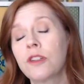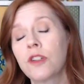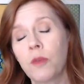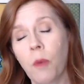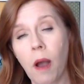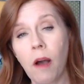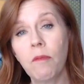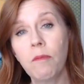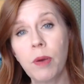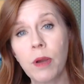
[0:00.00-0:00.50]

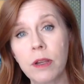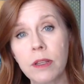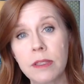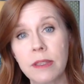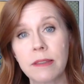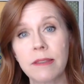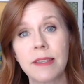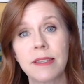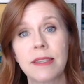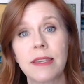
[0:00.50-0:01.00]
twelve
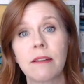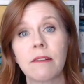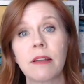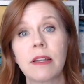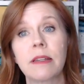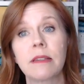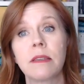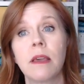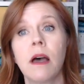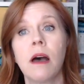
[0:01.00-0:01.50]
books in the
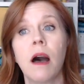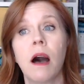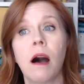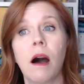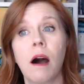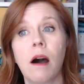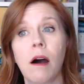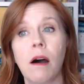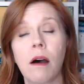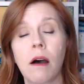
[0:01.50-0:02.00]
series
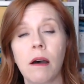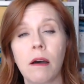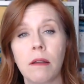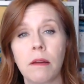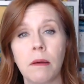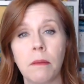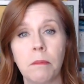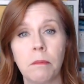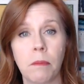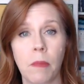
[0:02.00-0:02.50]

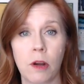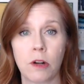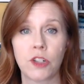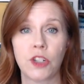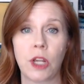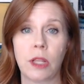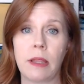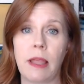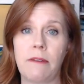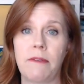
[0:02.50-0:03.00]
on
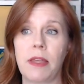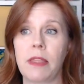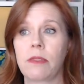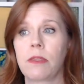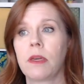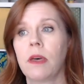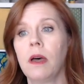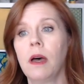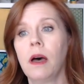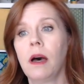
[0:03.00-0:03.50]
March eleventh.